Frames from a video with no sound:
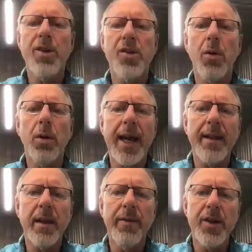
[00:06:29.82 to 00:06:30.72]
sold
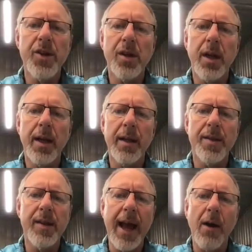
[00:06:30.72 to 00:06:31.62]
that division, and
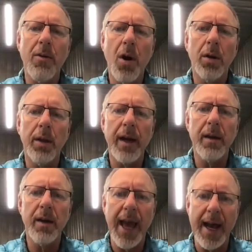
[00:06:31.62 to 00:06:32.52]
it's now called Air
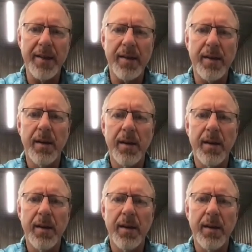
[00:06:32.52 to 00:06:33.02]
Gas.